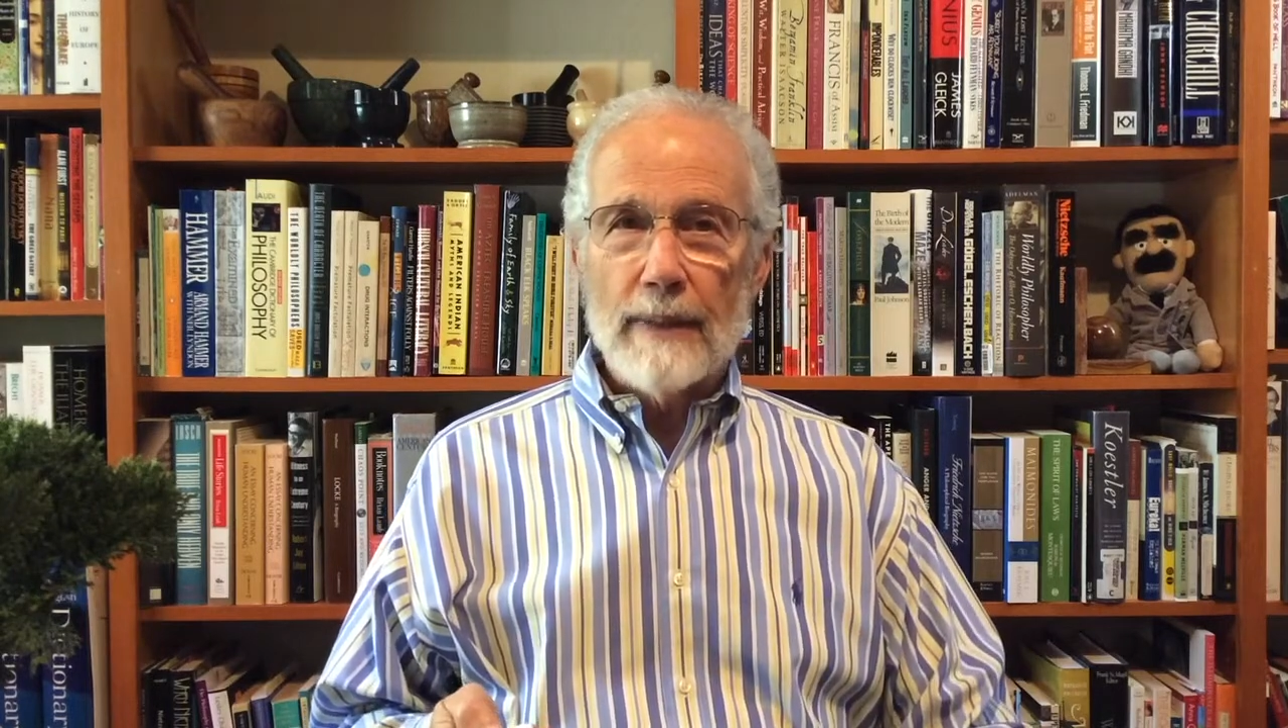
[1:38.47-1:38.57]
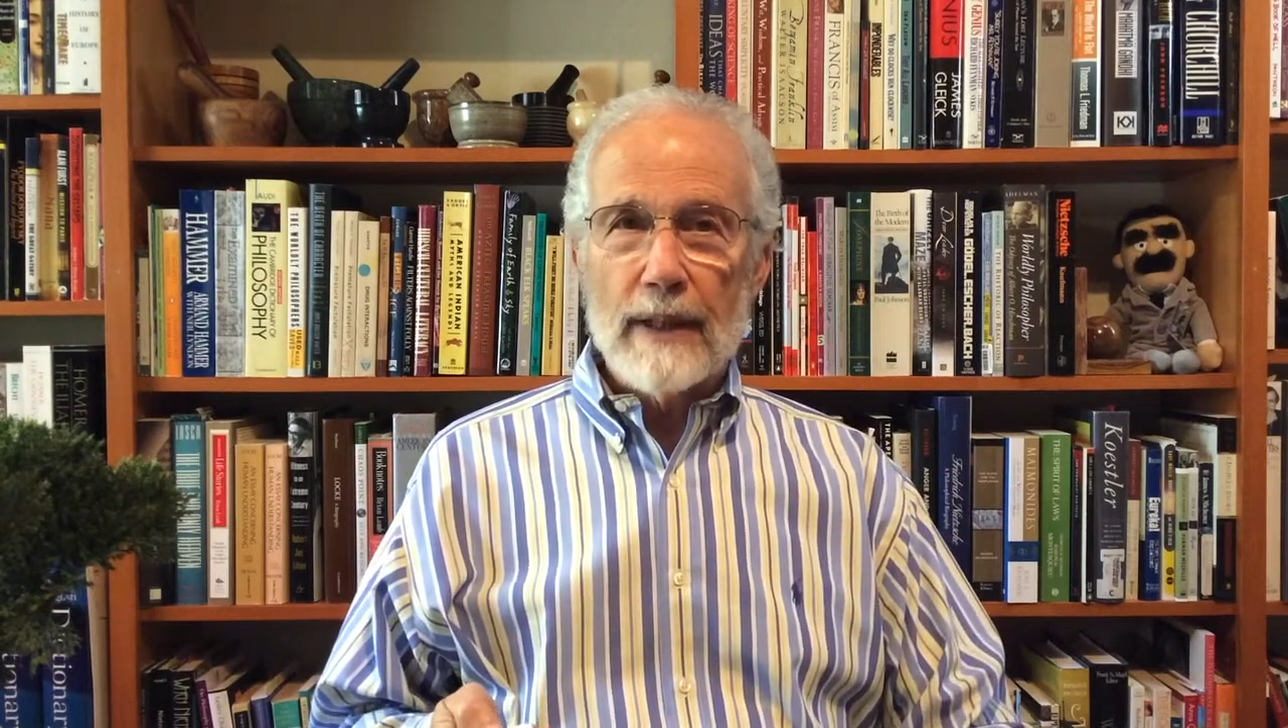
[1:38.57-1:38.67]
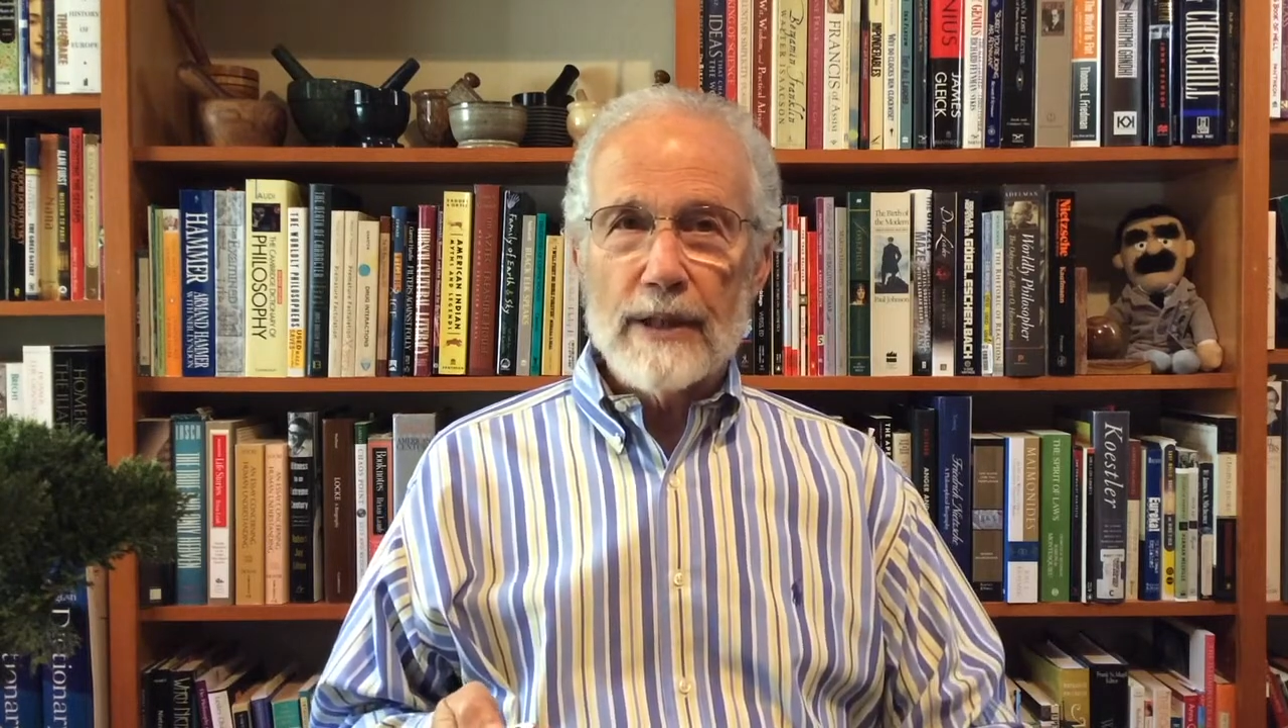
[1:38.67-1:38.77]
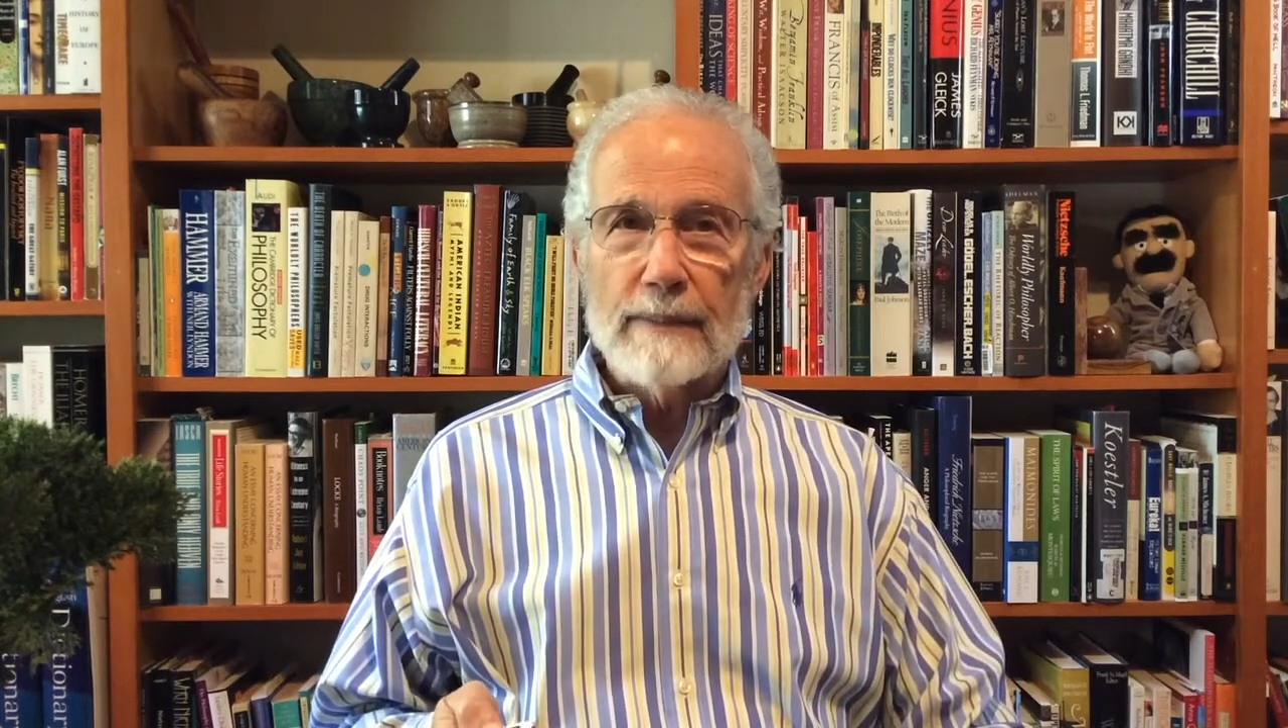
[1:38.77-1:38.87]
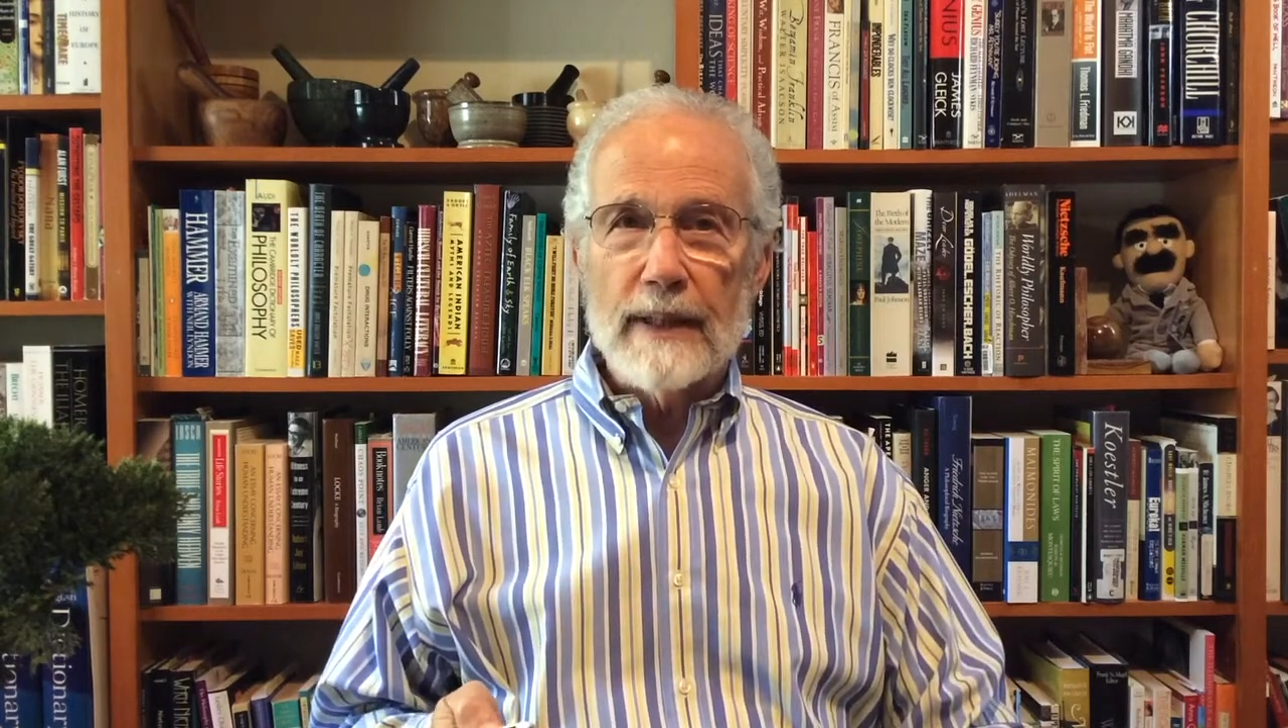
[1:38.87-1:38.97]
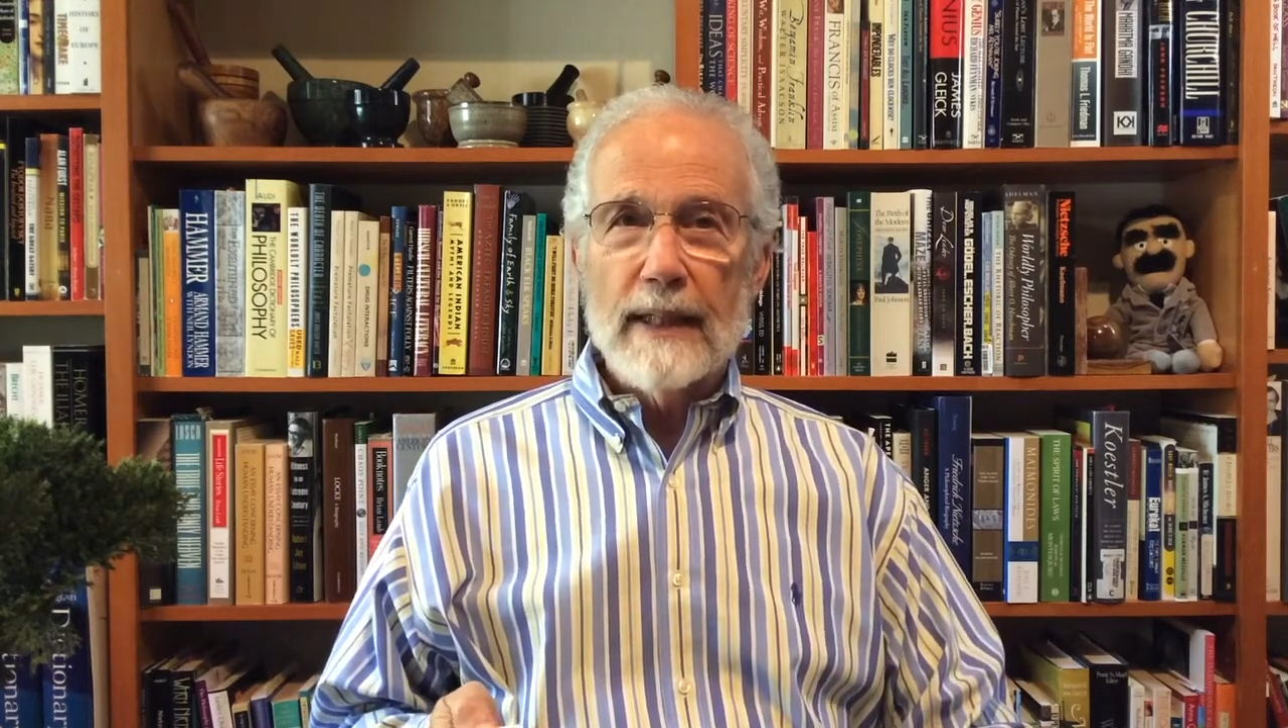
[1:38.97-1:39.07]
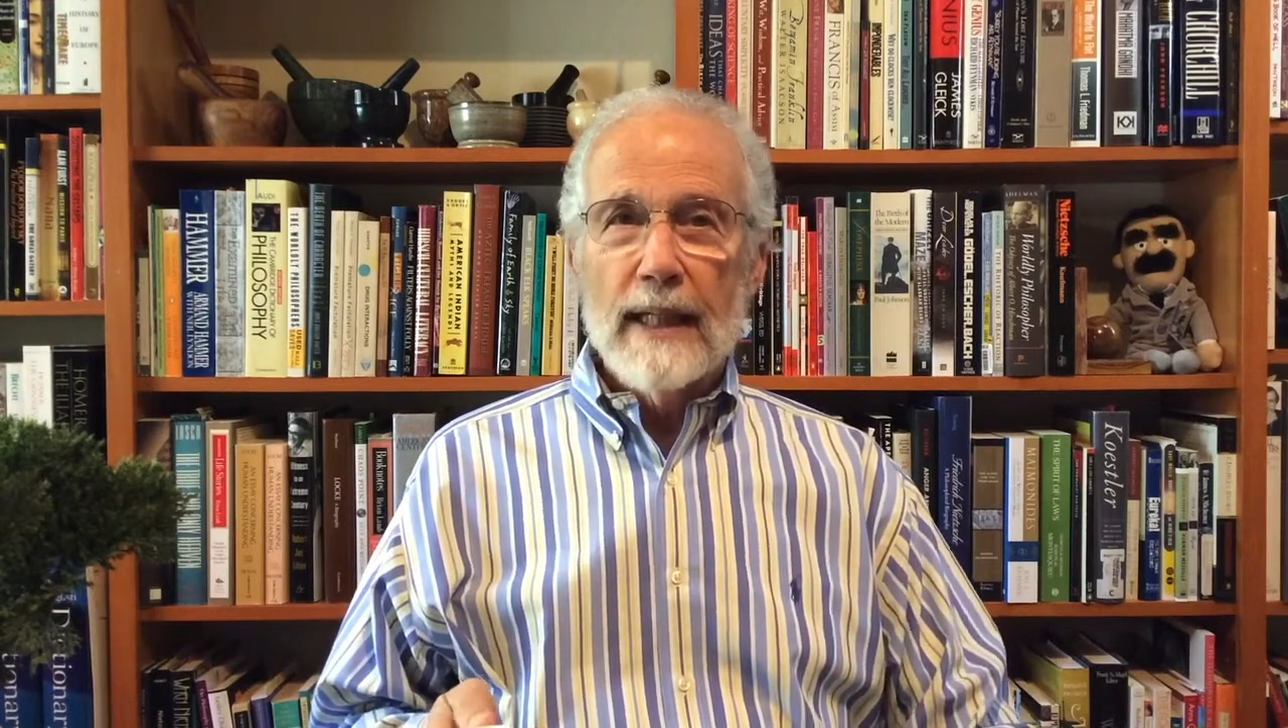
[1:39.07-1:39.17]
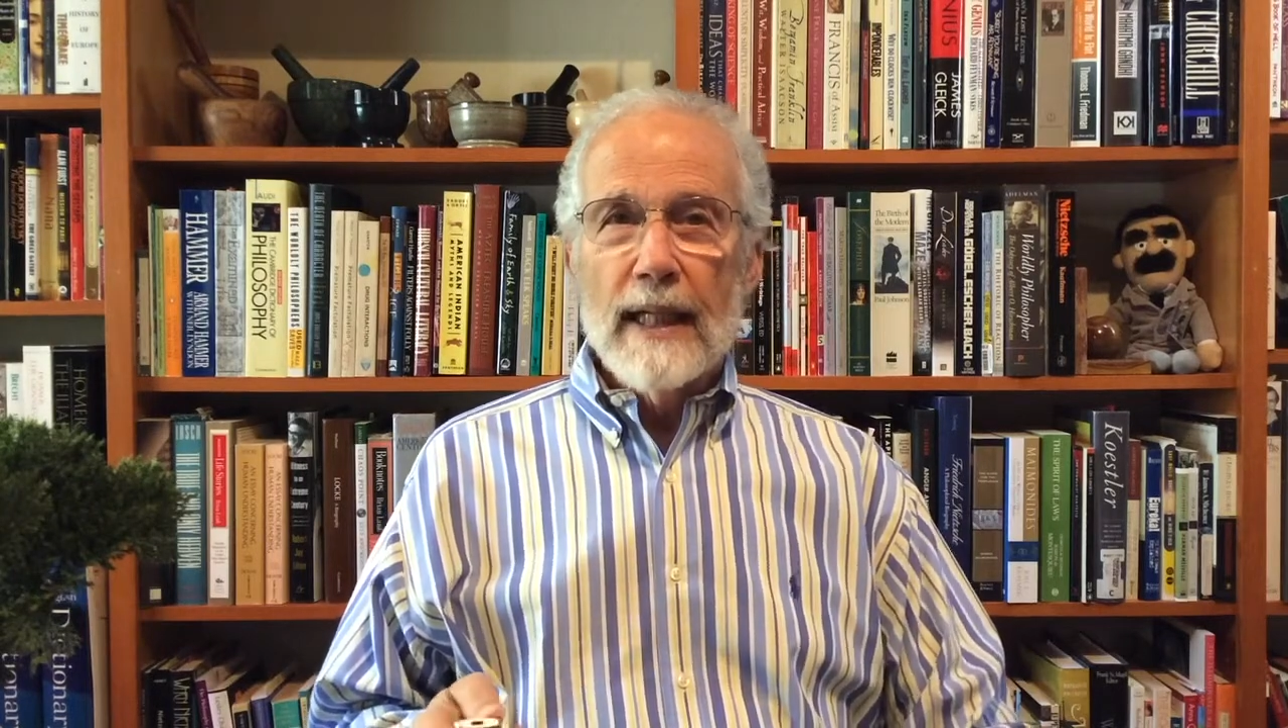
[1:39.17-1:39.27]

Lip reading: punishment.